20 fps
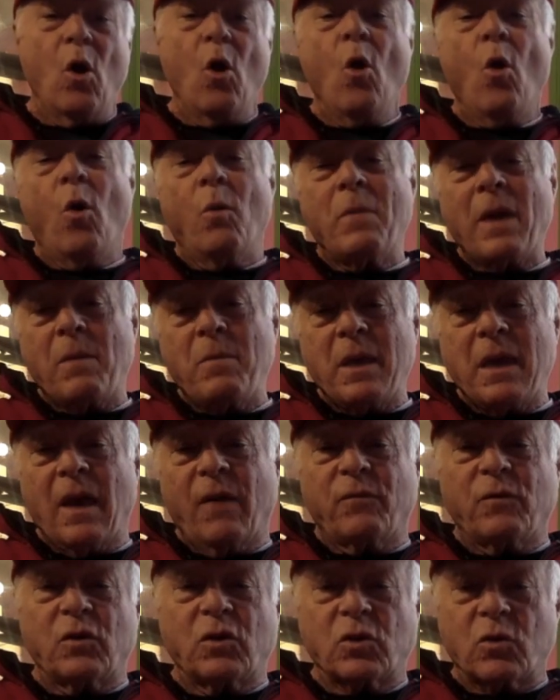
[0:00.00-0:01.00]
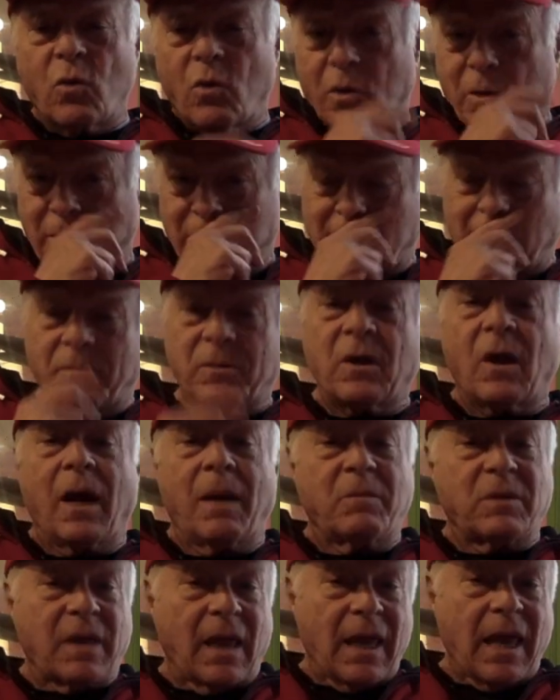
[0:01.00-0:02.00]
Or maybe after school, because
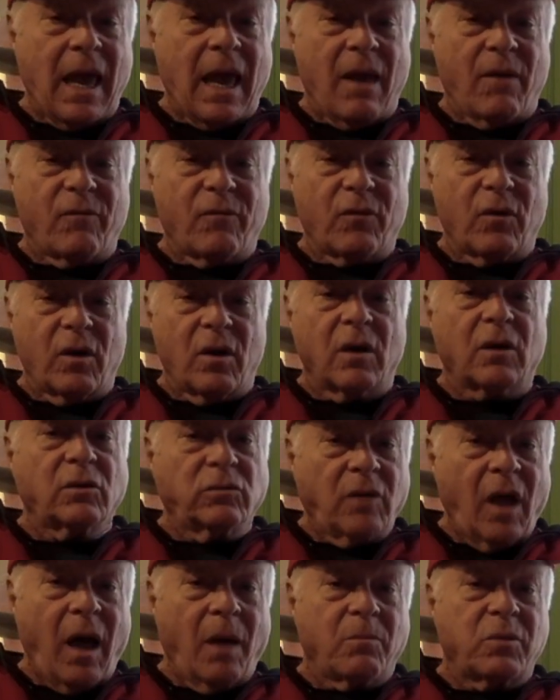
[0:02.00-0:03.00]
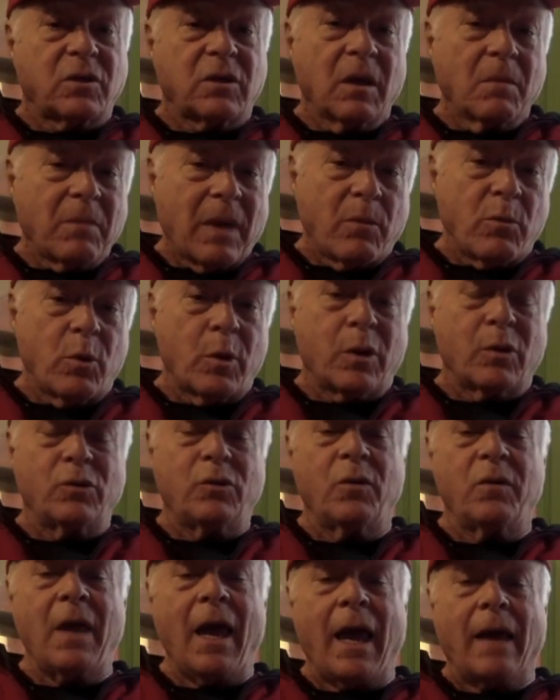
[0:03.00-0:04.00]
sometimes they have clubs. Maybe we could
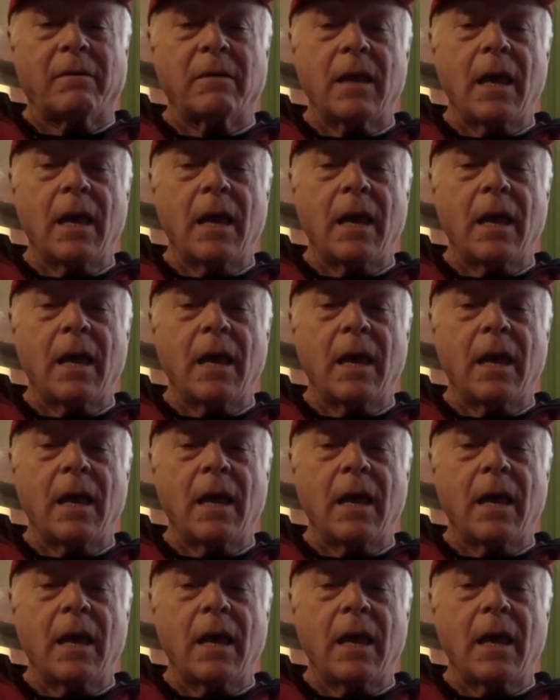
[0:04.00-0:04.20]
do that.